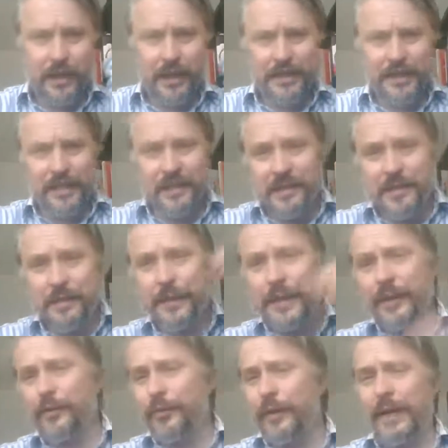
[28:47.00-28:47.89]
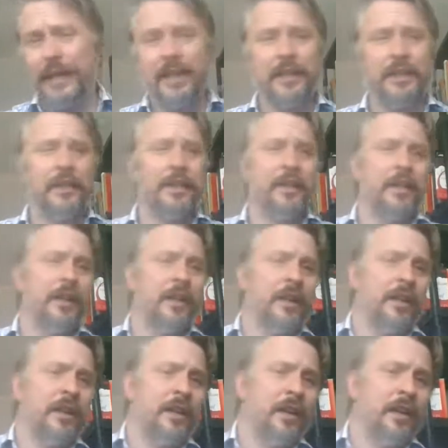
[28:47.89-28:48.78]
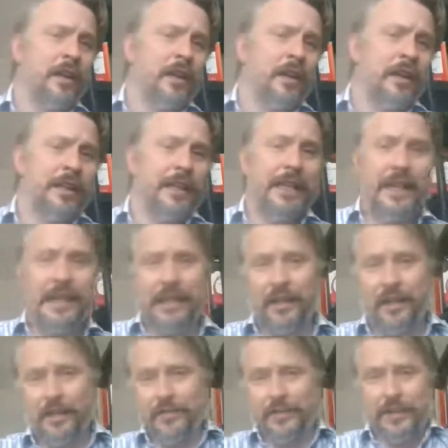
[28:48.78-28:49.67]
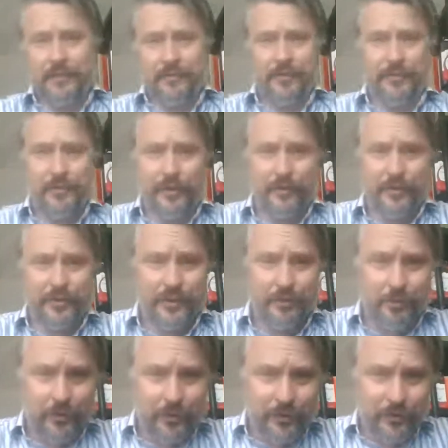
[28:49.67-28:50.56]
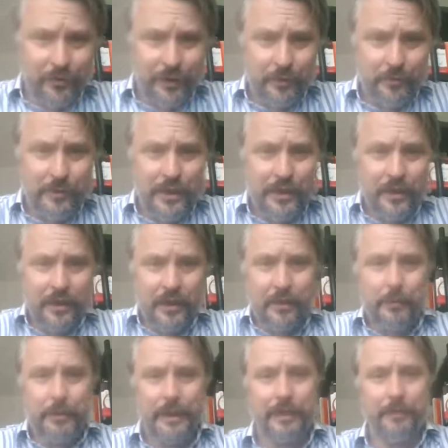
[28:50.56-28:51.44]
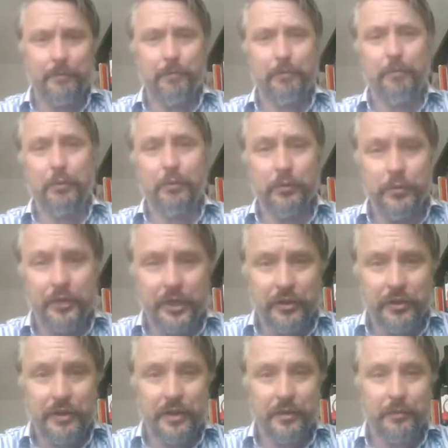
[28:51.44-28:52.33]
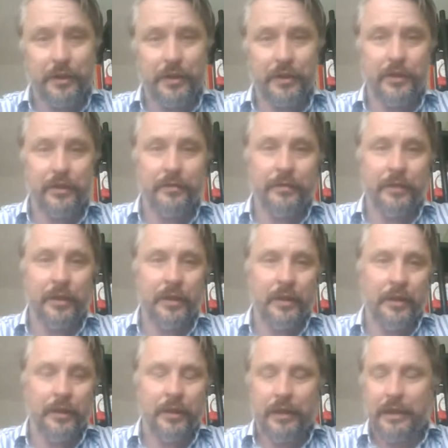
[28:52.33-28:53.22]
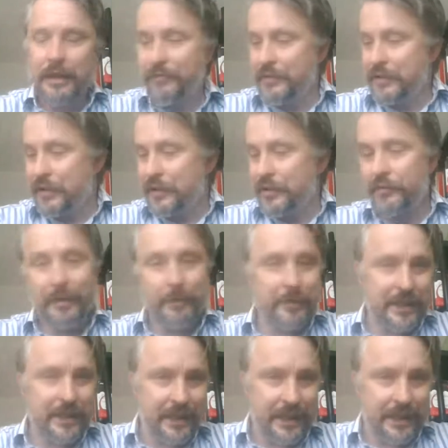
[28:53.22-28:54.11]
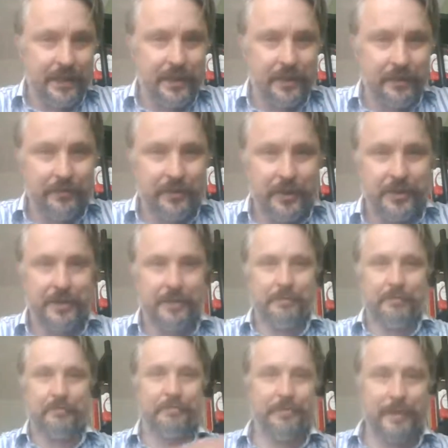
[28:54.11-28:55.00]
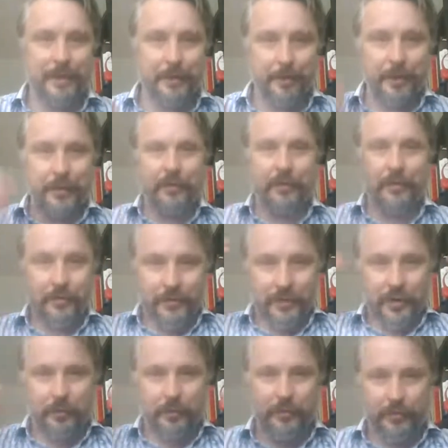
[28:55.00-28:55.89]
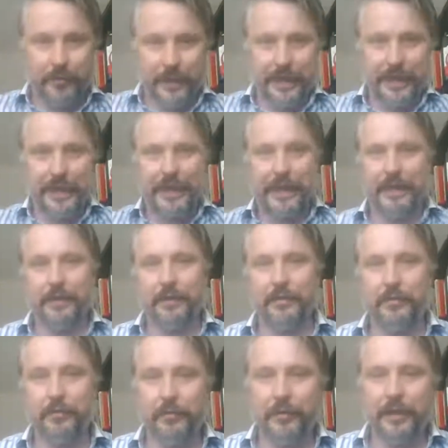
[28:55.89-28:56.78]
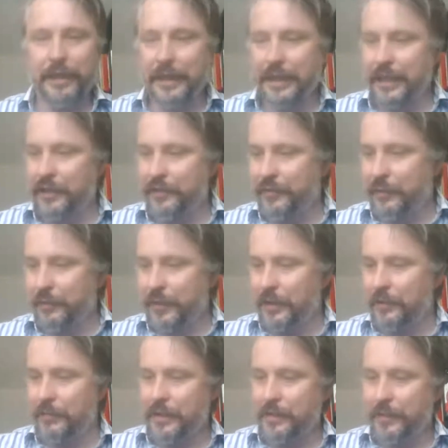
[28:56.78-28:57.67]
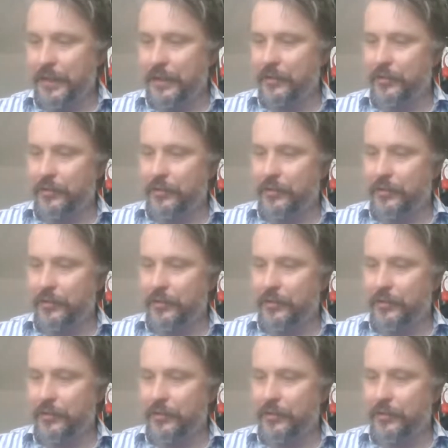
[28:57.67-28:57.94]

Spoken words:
So those are my quick, nearly half-hour reviews of Bond films, and I hope I haven't bored you too much. I haven't scripted this. I've just spoken off the top of my head when each film comes to mind.